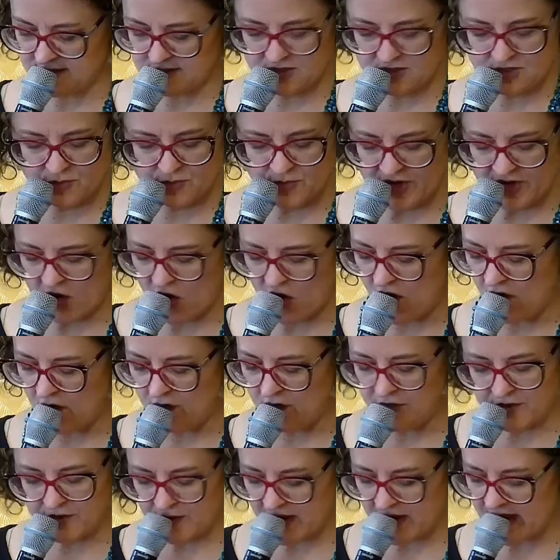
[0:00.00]
But
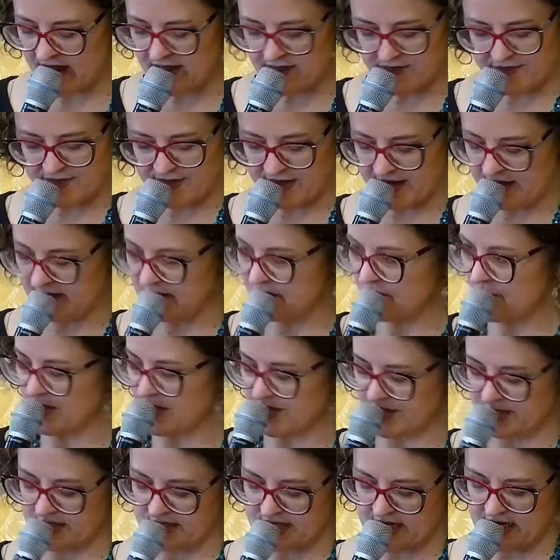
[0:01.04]
then, when they questioned
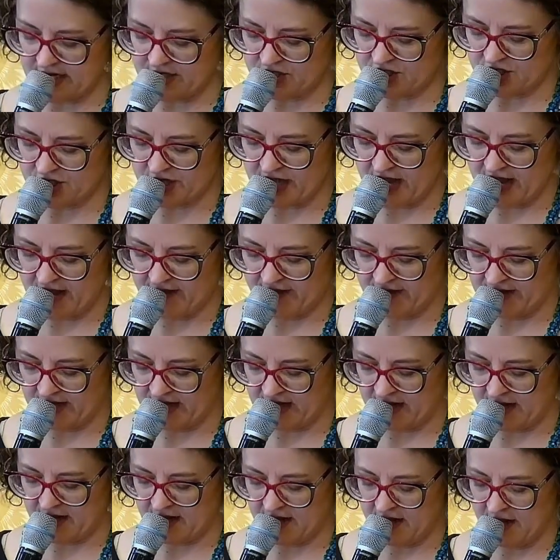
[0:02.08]
their gender
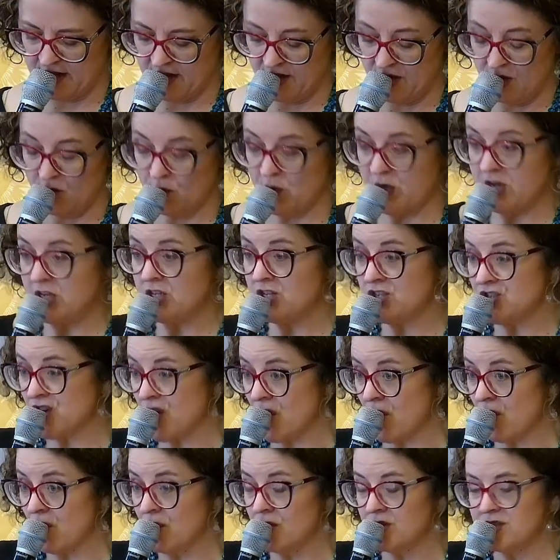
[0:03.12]
identity, I
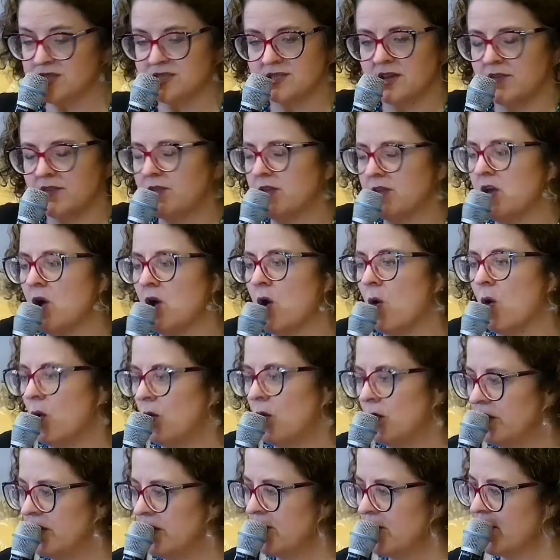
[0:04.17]
argued
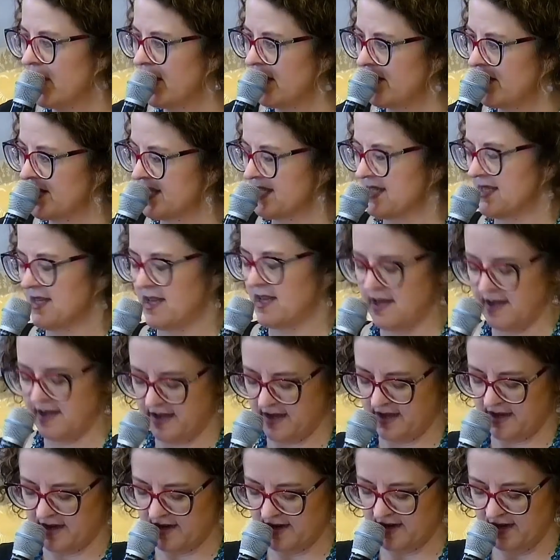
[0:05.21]
instead of
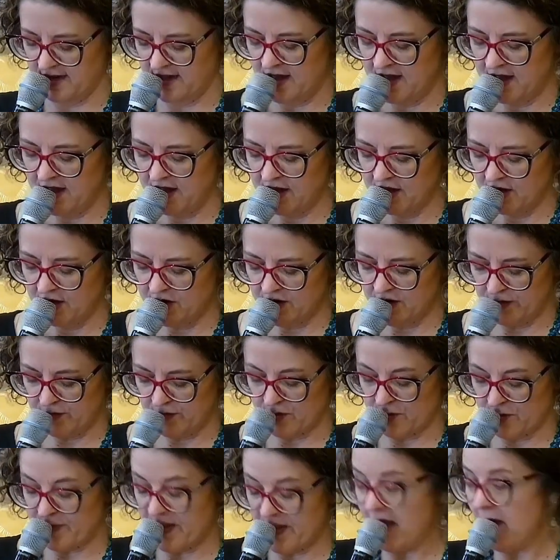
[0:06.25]
validating them.
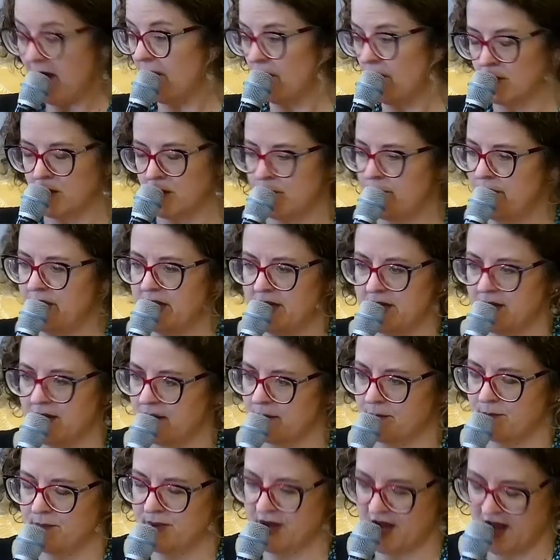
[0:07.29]
It's like I
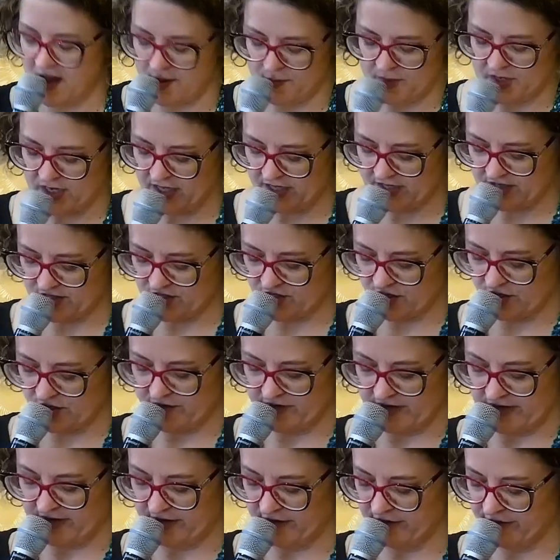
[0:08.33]
planned for the
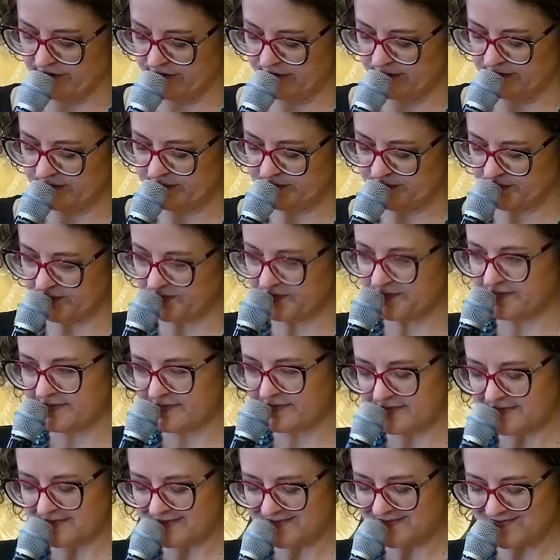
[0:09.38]
LGB and
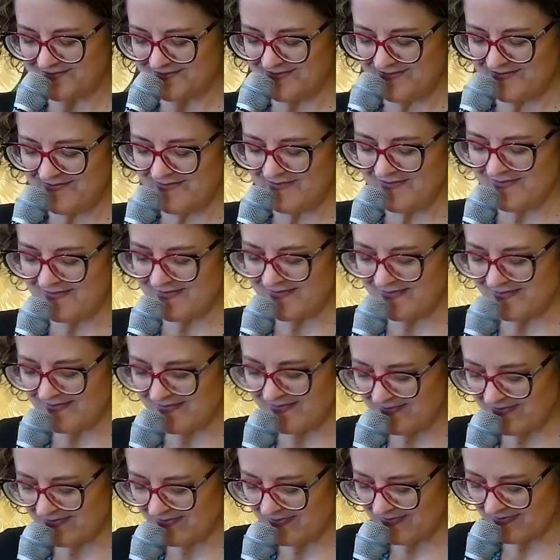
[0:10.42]
I forgot about the
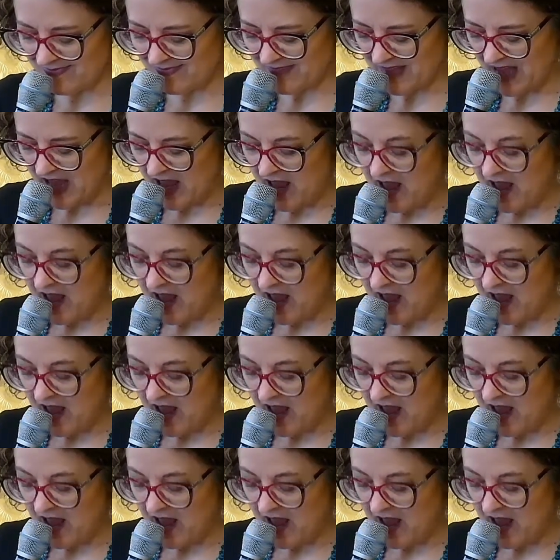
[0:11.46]
T.